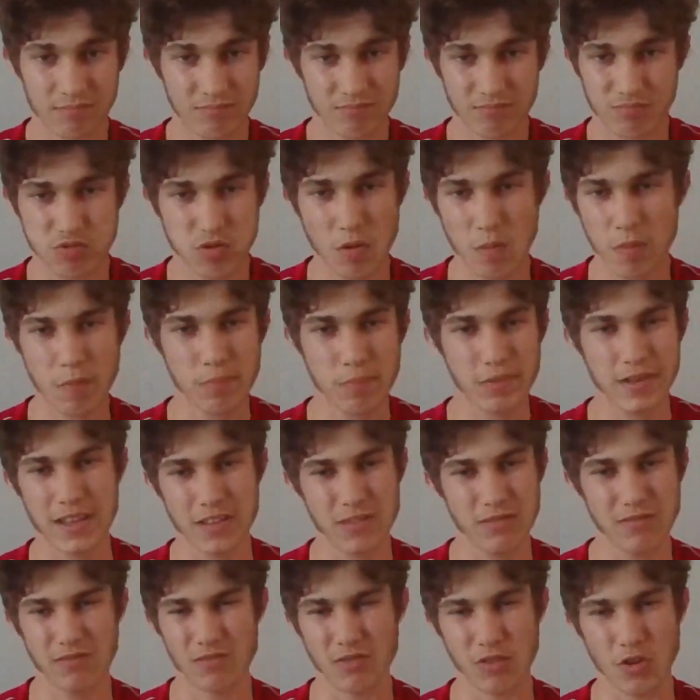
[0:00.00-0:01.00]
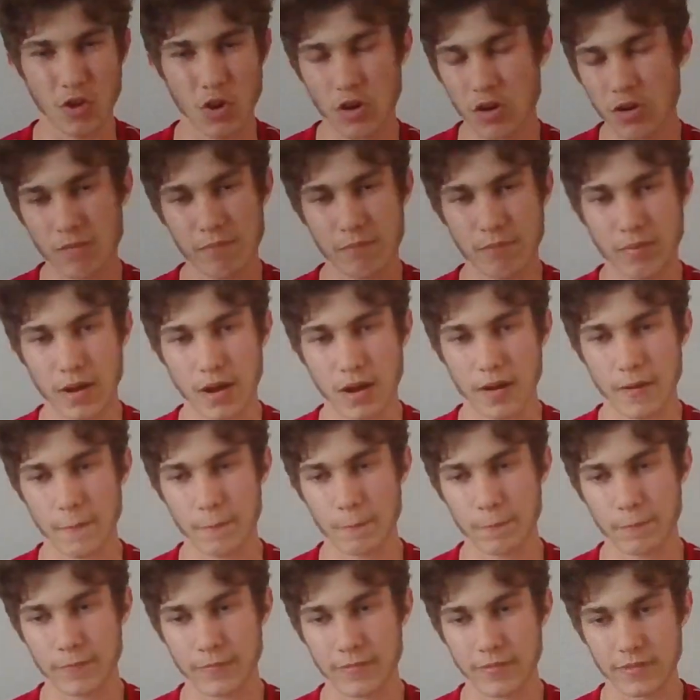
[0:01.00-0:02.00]
probably not,
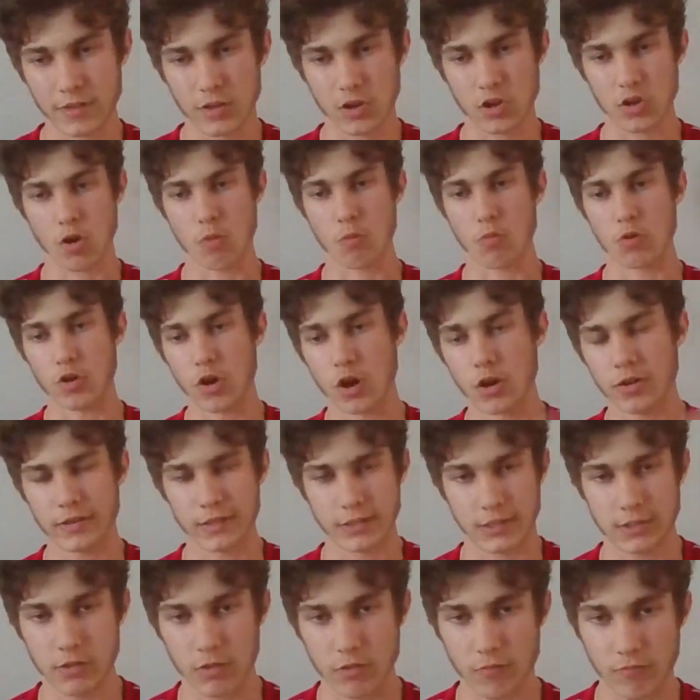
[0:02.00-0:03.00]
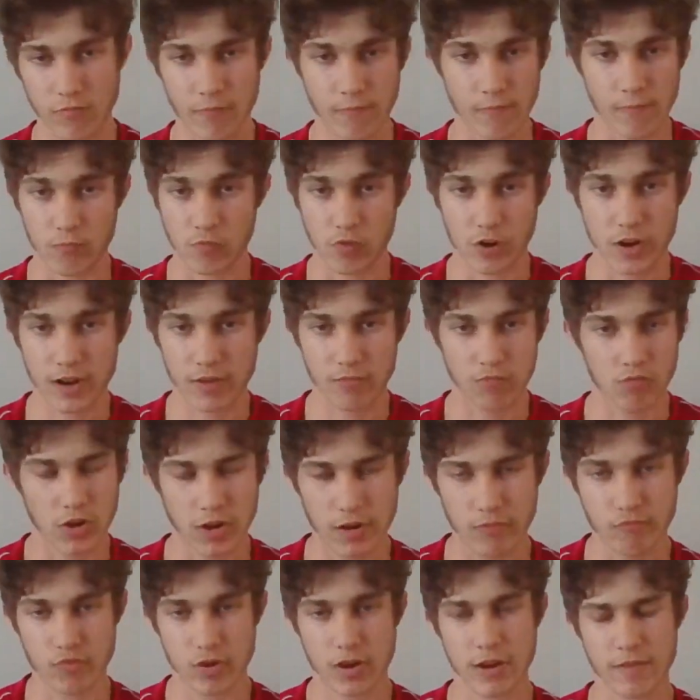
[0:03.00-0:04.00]
but you know Onana still a really,
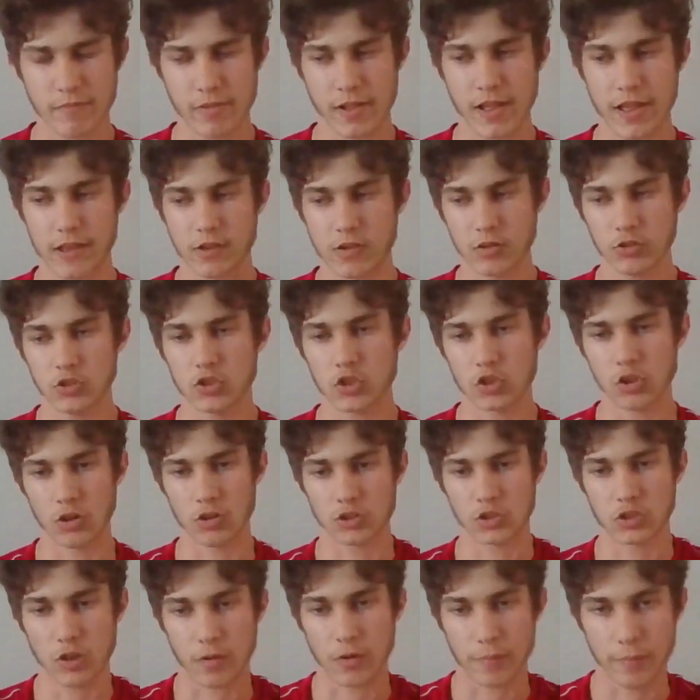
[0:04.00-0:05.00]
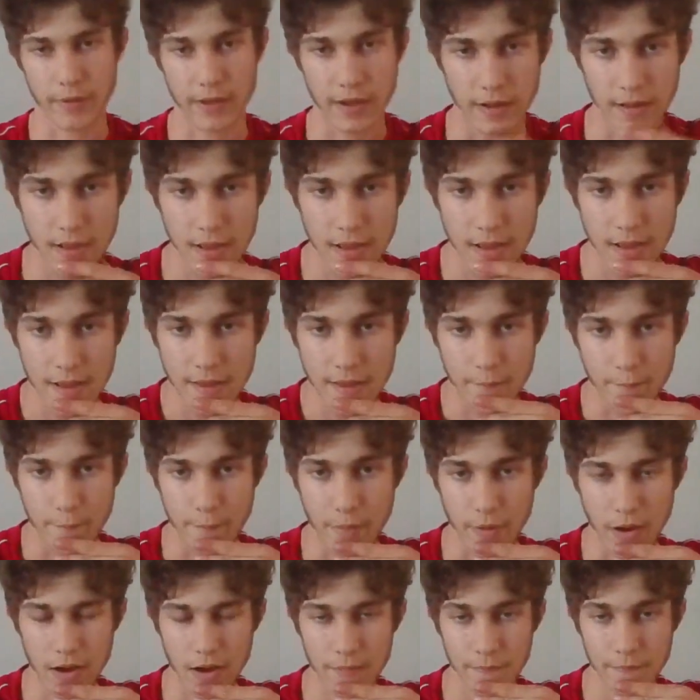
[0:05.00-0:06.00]
really, really good shot stopper.
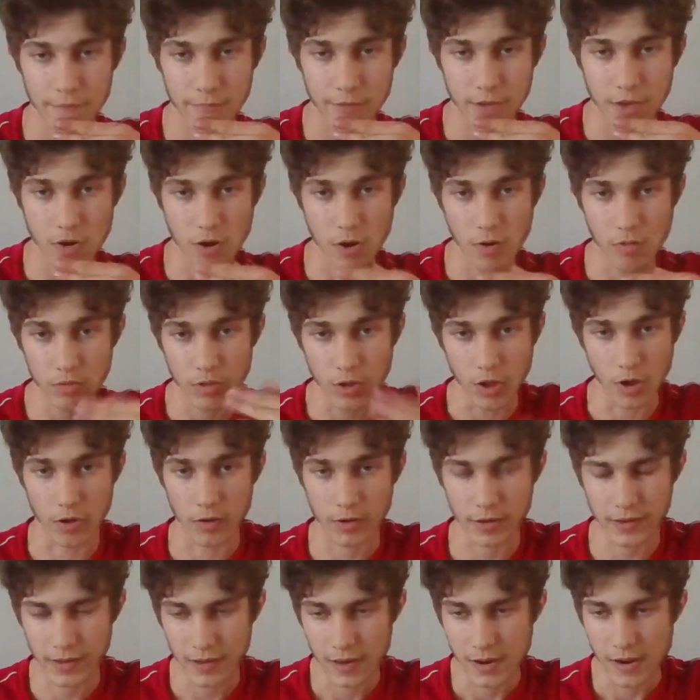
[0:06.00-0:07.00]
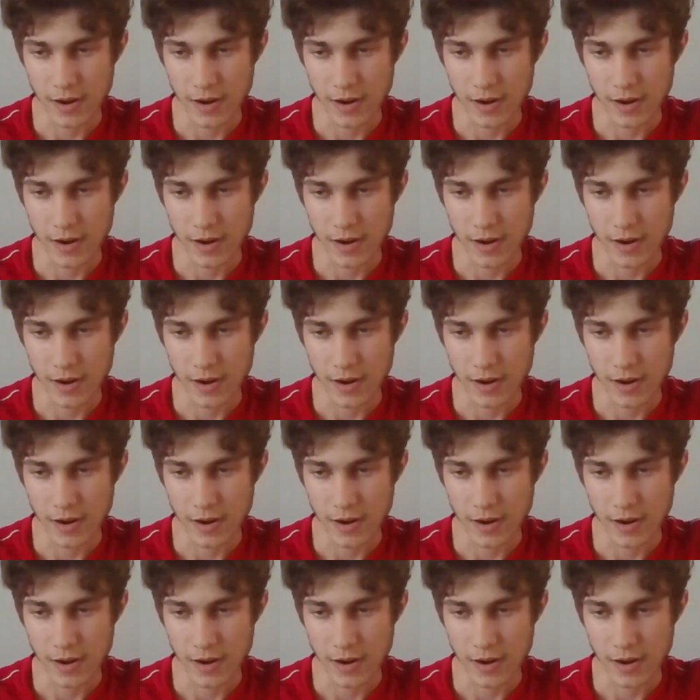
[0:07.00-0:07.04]
But, you know, look,